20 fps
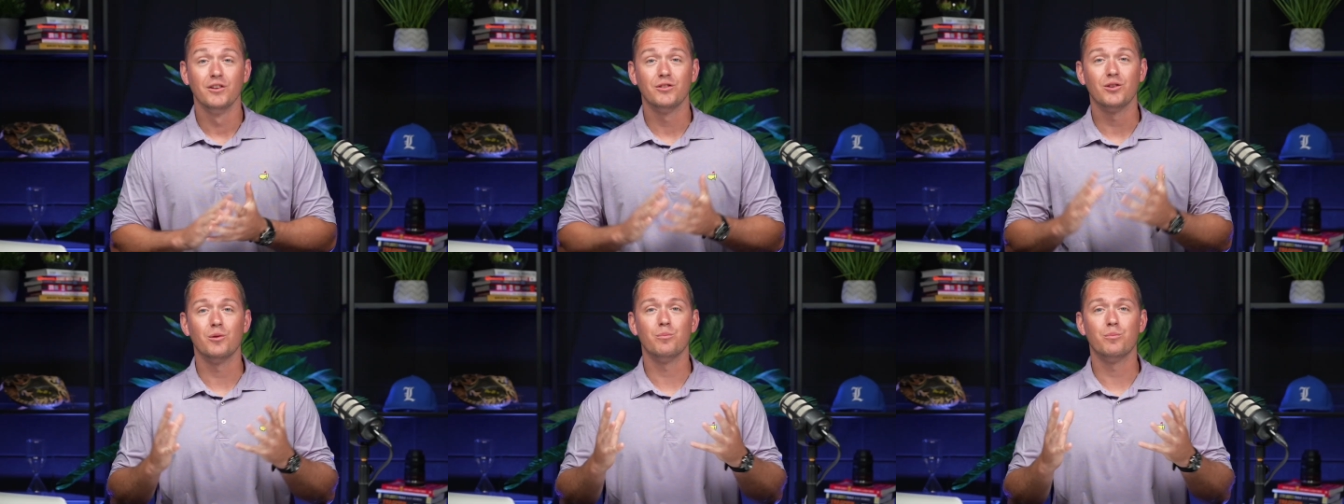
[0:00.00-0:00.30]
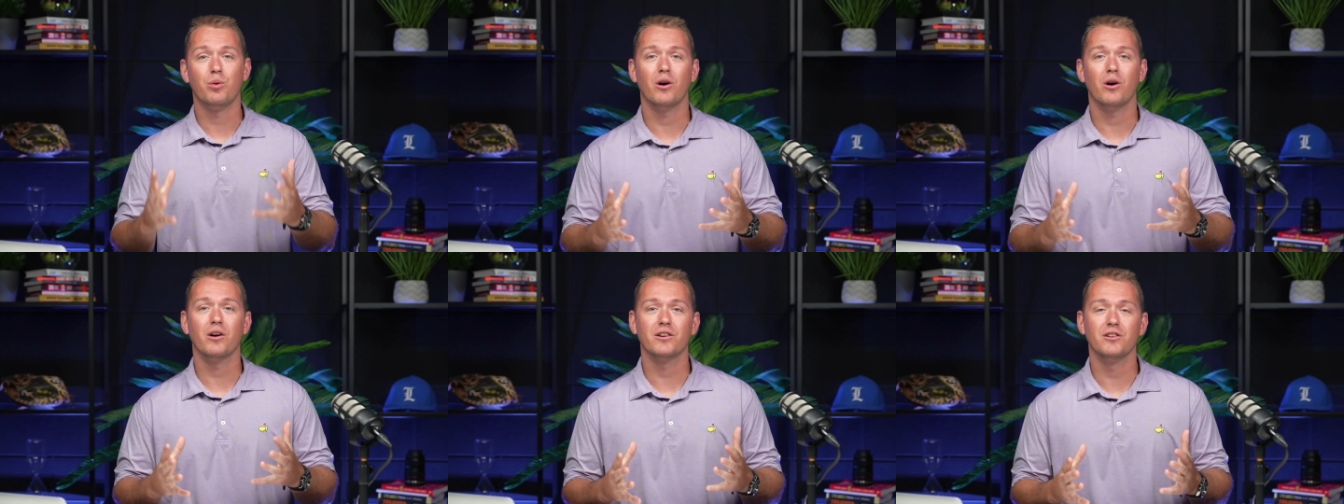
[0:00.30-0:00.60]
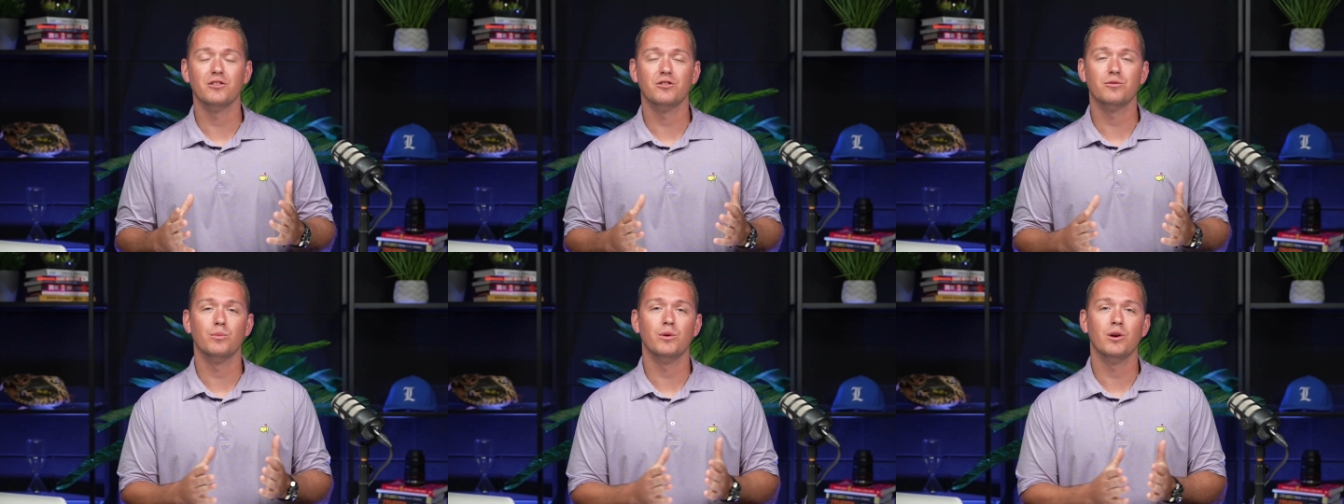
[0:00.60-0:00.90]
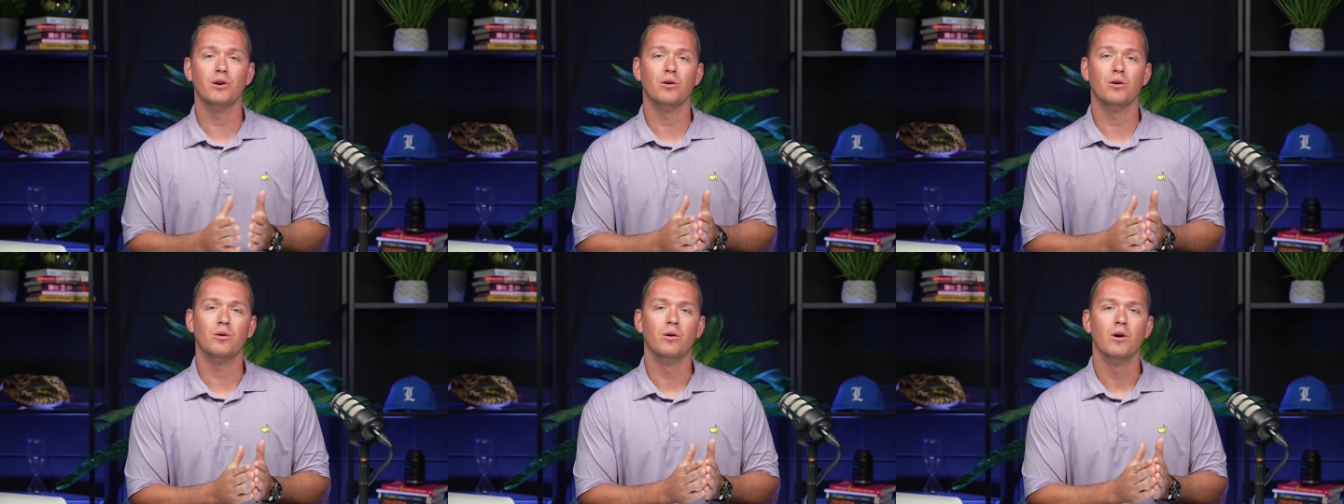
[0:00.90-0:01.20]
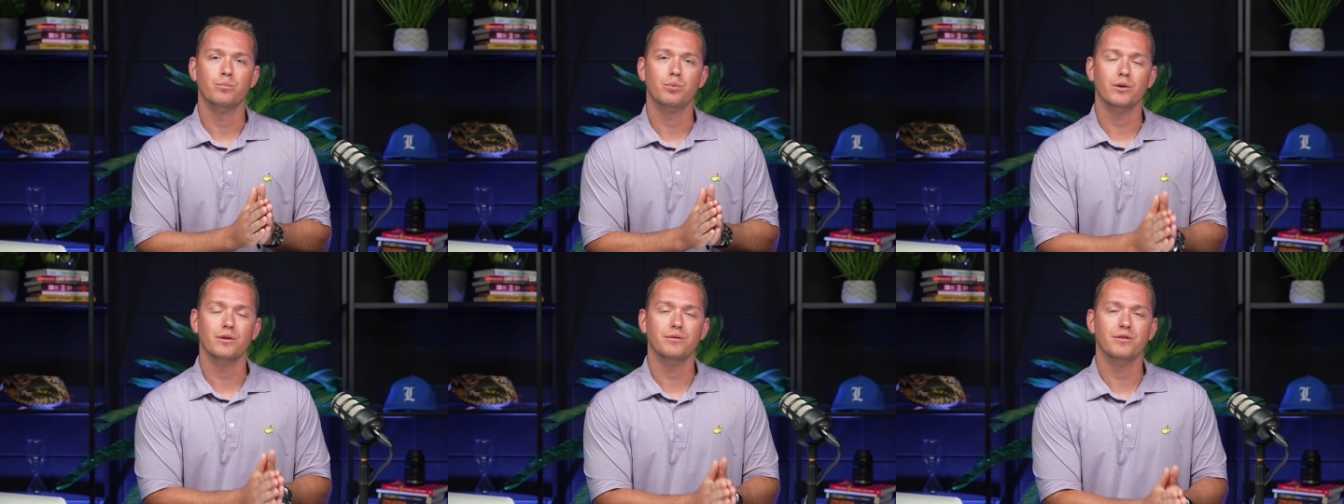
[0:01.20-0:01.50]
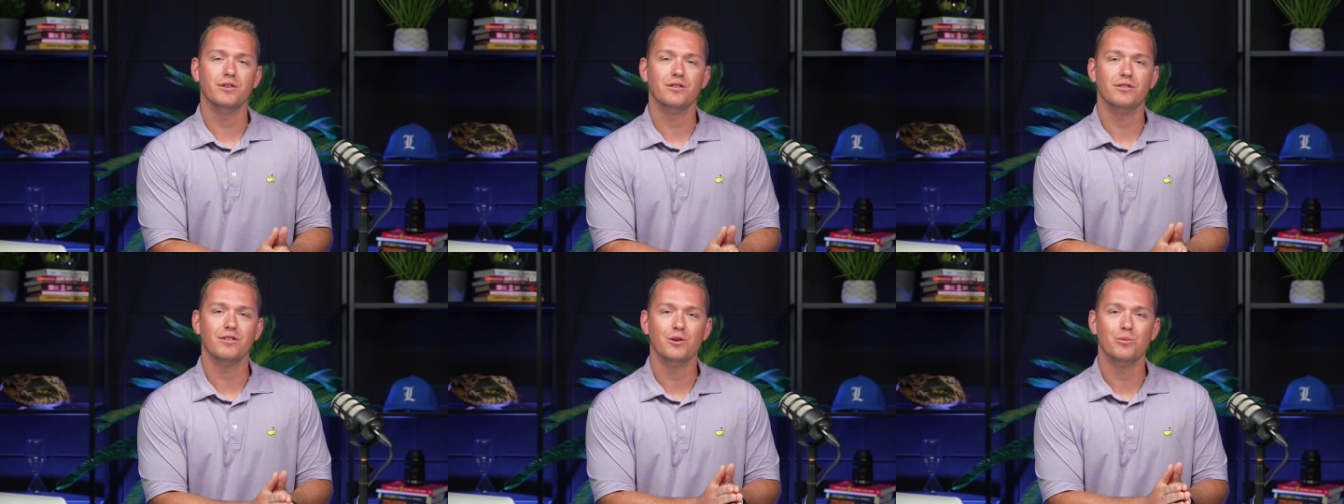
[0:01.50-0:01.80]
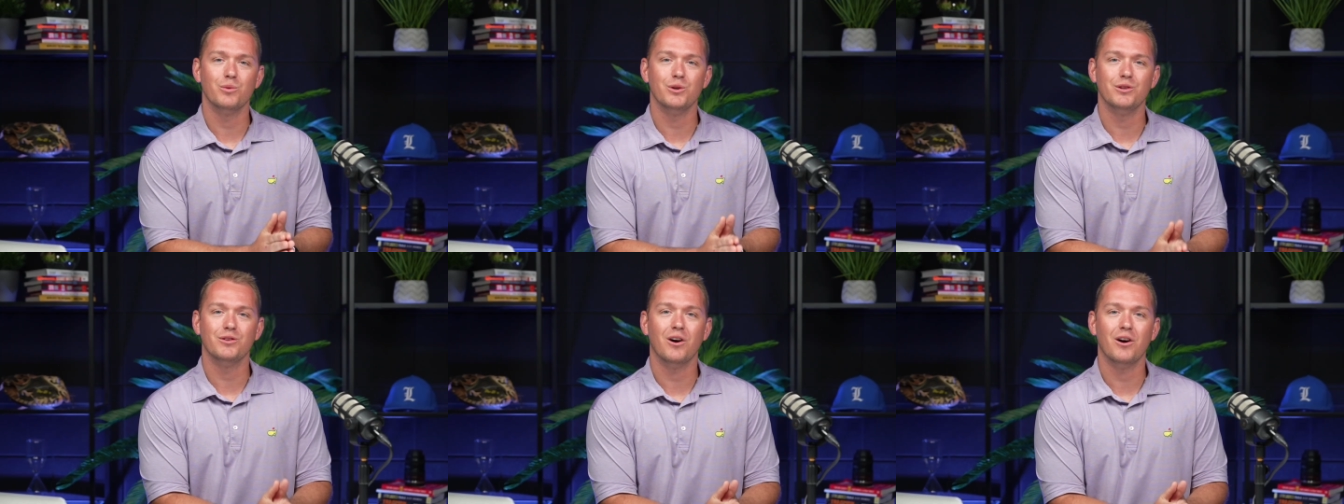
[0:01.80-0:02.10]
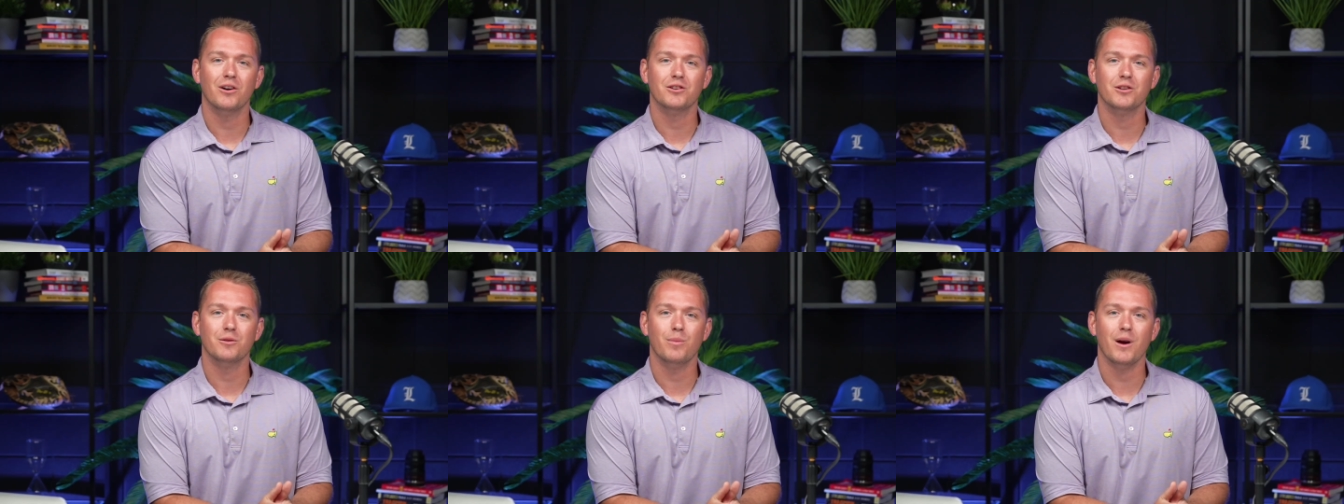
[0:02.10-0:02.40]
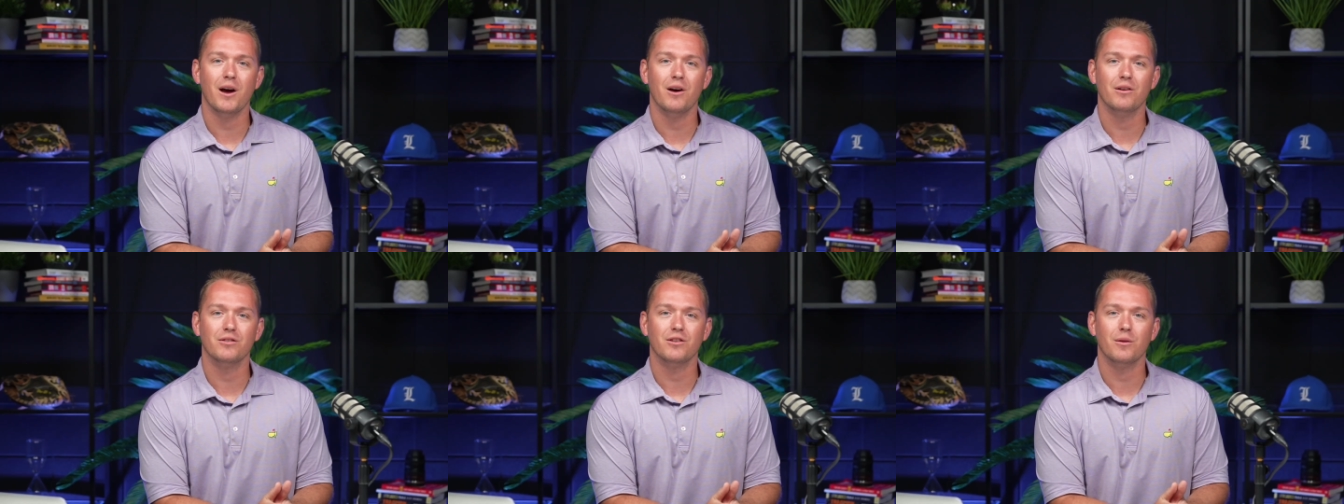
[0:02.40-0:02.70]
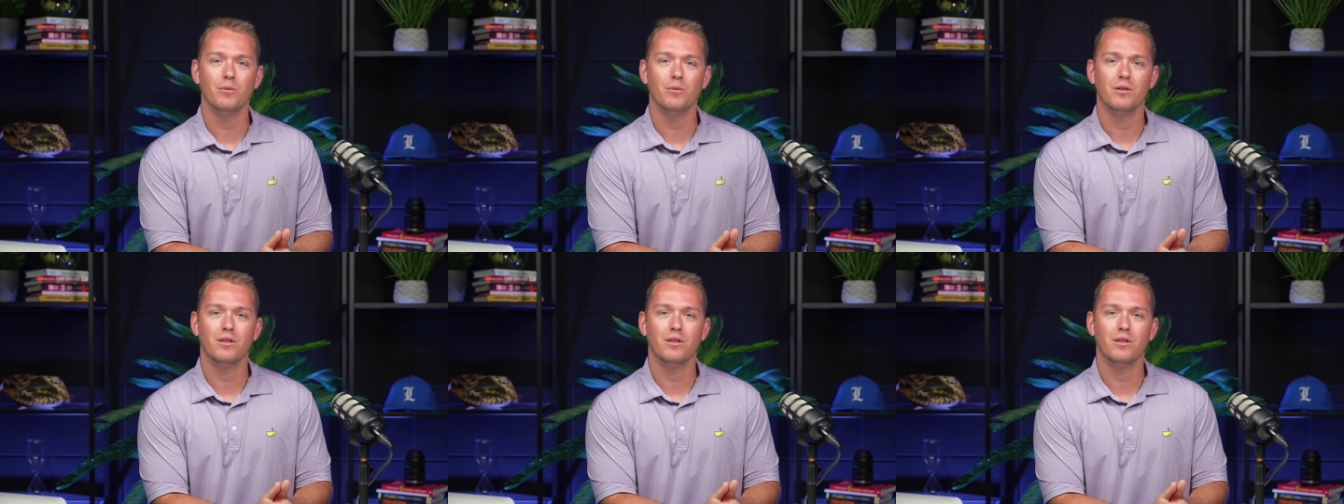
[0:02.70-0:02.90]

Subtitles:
So in Parkins Mill, previously we talked about some